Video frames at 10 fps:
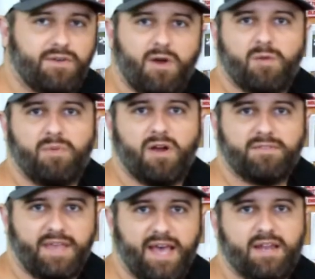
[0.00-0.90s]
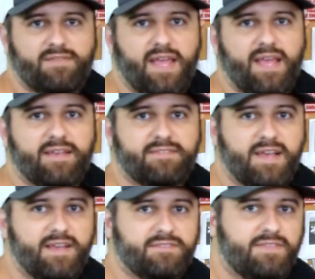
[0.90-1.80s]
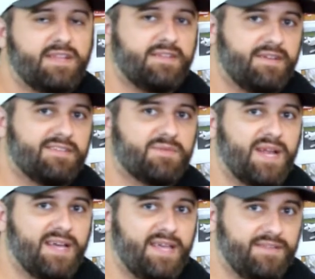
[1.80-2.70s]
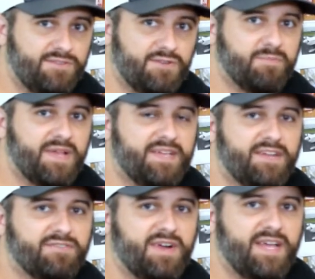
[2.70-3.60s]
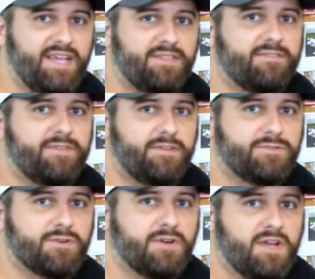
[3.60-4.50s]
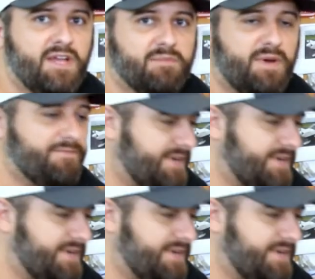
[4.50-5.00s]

car parts out of ASA. So that's another one I do plan to try in the future. But for